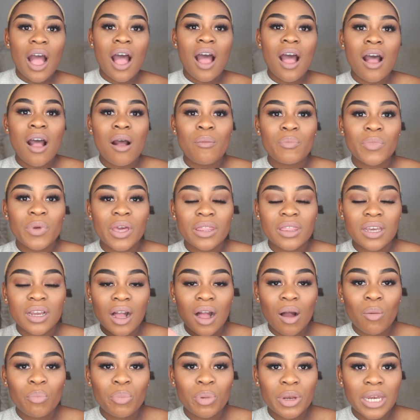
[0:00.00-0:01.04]
The
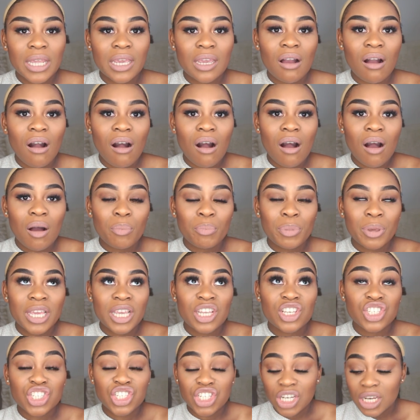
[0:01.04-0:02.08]
company
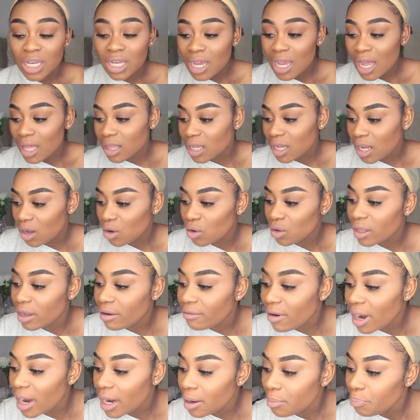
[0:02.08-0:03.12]
RPG, I think I got
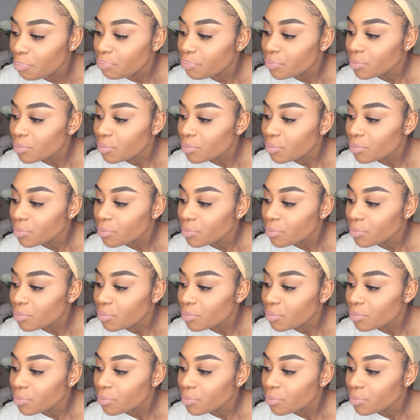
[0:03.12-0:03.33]
that right.